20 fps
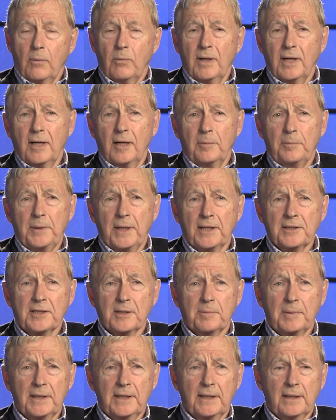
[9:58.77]
Well,
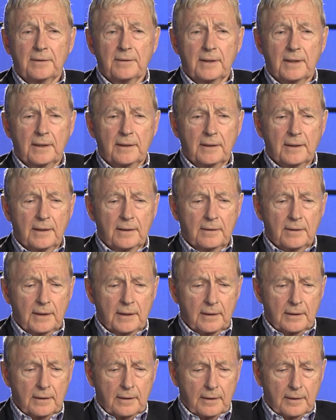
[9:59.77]
possibly. I
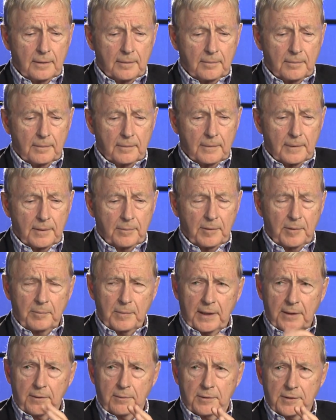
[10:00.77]
think, I mean,
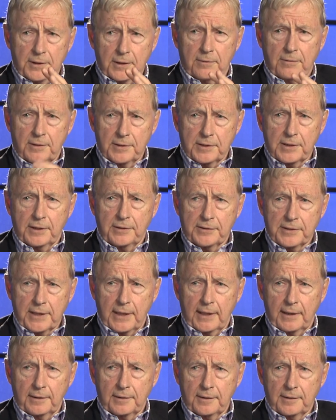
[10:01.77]
mother was a Christian
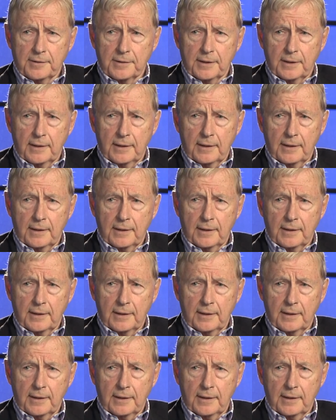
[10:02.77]
Scientist,